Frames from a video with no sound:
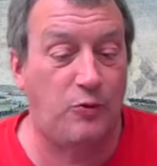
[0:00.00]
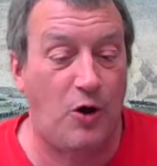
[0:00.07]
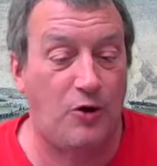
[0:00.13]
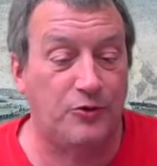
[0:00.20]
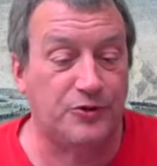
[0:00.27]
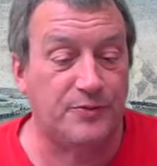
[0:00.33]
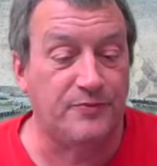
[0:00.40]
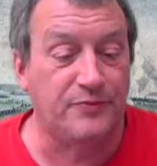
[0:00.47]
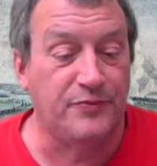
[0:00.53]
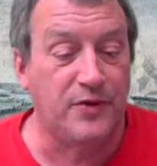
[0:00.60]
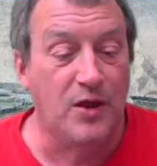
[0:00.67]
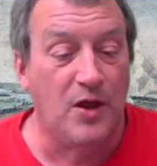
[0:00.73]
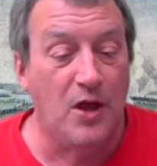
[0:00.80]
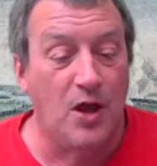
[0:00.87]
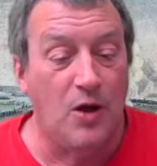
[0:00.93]
Quote,
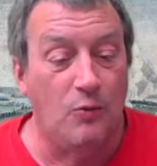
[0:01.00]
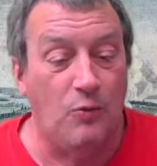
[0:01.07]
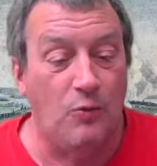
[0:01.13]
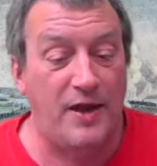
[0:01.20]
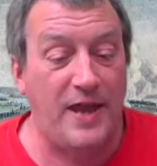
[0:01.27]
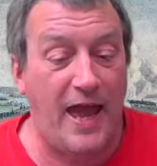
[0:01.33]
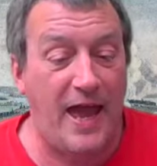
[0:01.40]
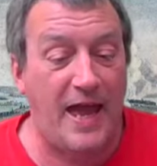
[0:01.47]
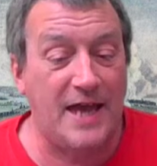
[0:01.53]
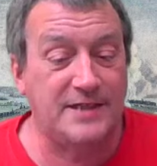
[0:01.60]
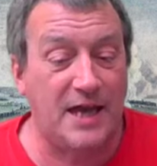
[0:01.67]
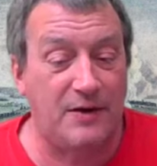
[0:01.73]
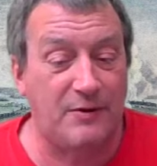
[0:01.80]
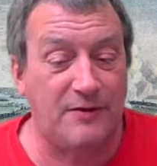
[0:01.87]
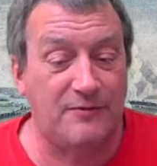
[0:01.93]
one
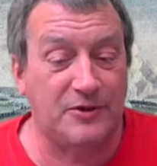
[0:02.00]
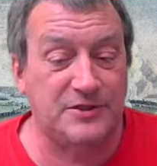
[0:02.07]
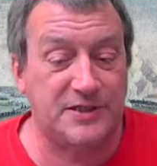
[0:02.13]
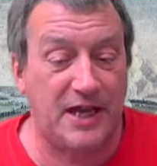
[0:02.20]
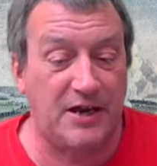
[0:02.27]
has, however,